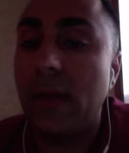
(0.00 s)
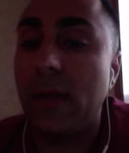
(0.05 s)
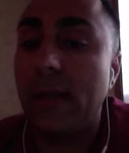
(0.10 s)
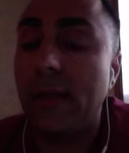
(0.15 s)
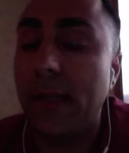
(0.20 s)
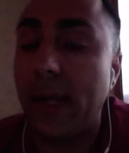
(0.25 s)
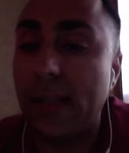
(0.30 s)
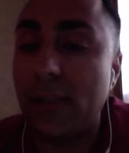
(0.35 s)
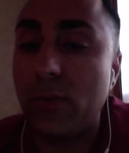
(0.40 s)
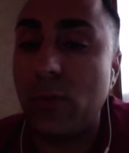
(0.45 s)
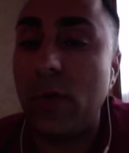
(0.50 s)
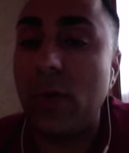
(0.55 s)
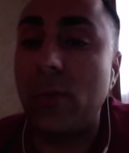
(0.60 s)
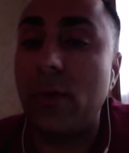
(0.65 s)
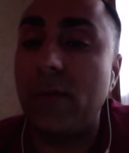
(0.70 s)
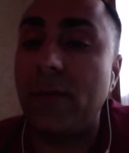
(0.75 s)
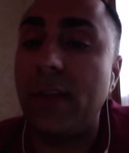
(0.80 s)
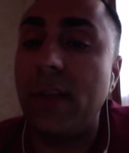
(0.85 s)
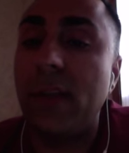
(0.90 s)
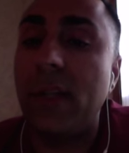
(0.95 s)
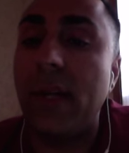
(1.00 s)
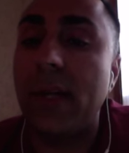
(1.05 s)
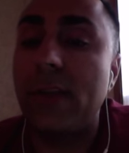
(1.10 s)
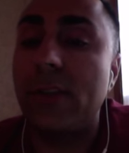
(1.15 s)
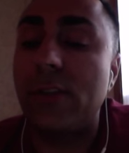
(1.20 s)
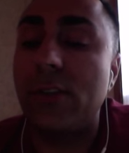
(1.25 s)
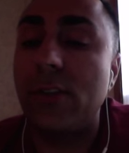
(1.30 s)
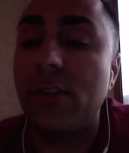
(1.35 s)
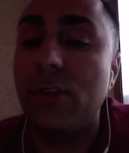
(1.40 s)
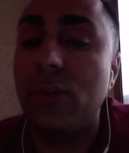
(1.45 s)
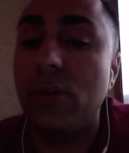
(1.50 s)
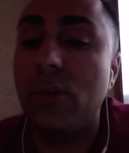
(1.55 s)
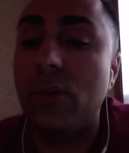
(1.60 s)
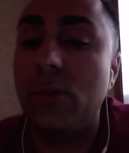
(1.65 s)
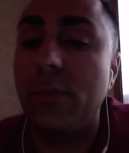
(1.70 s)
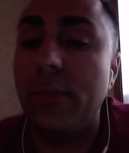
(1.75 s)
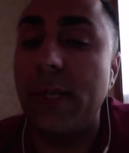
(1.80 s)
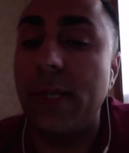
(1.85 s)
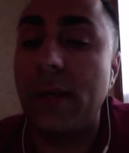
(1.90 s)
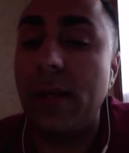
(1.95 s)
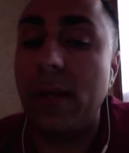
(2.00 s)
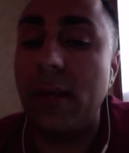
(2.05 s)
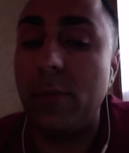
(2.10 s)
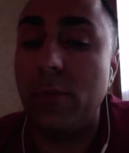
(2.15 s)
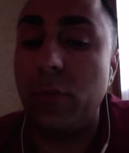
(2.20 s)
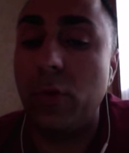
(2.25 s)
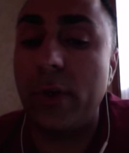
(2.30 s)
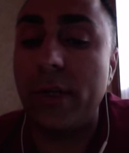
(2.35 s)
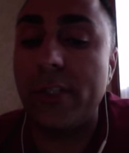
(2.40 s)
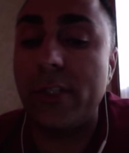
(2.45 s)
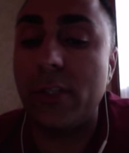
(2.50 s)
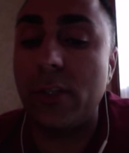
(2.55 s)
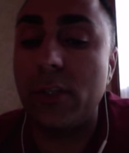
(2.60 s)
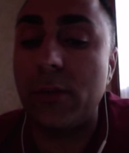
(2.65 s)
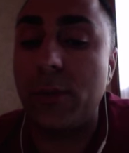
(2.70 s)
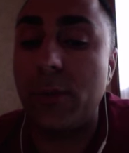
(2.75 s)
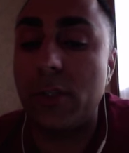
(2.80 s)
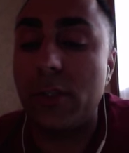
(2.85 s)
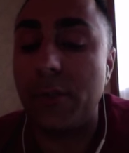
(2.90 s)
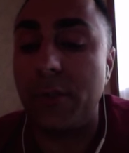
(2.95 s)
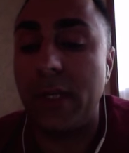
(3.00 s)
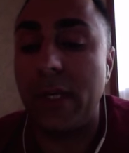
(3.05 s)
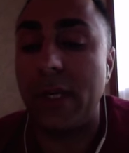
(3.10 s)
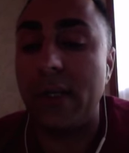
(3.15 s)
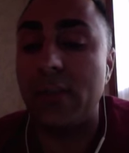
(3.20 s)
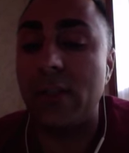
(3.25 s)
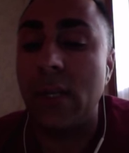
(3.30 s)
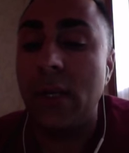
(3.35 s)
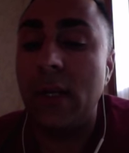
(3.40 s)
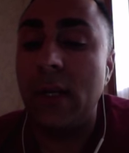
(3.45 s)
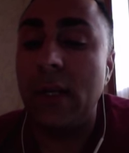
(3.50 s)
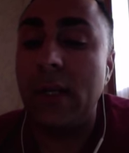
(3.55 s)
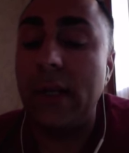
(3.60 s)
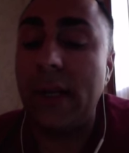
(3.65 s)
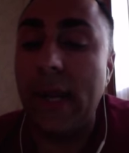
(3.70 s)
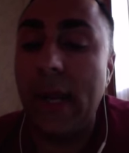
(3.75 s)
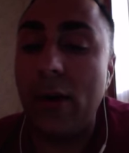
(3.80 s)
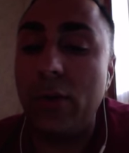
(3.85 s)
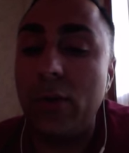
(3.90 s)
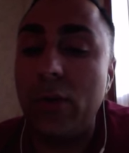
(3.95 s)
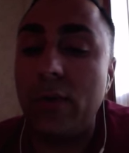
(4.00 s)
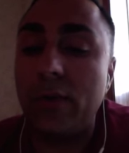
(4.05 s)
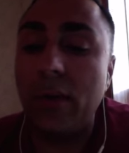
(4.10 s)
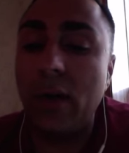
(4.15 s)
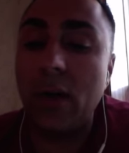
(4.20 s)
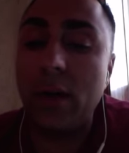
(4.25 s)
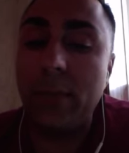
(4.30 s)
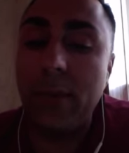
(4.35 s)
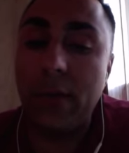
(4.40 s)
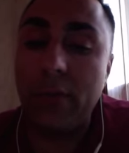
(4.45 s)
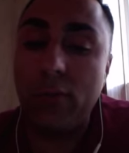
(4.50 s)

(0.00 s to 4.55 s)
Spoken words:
That's what it would feel like to be an employee salesperson, because now you've got to be